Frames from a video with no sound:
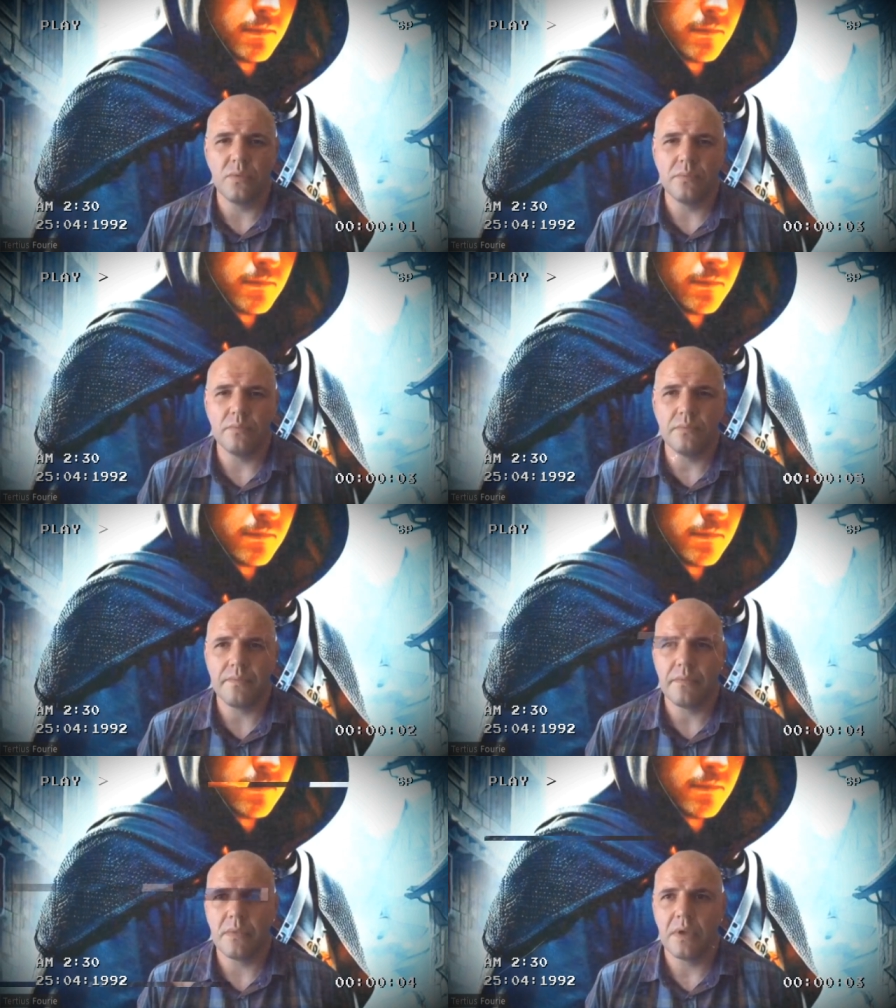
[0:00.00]
womb,
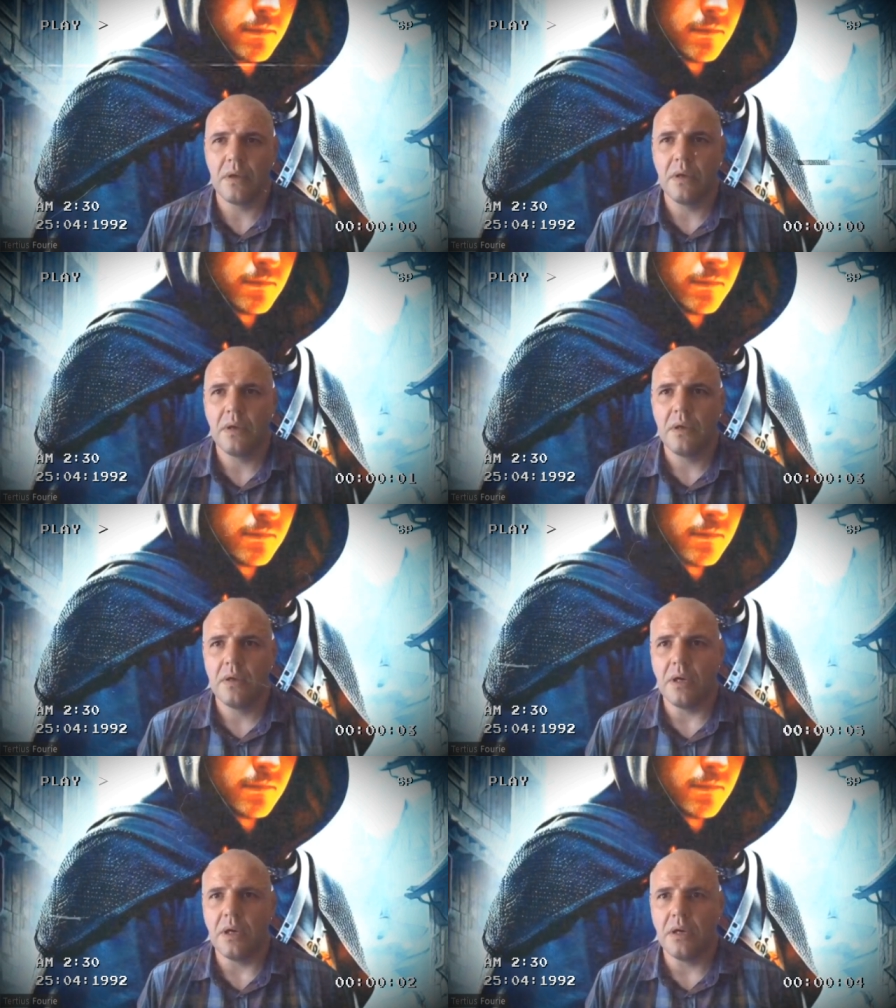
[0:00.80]

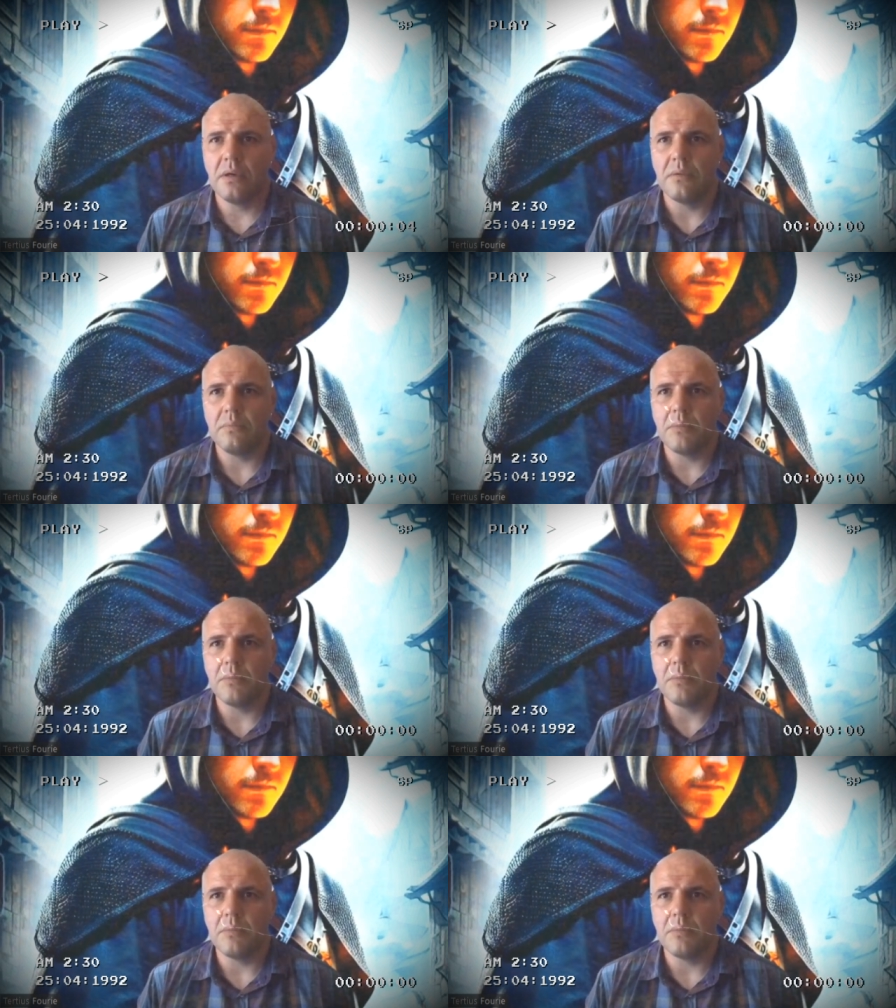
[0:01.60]
uh,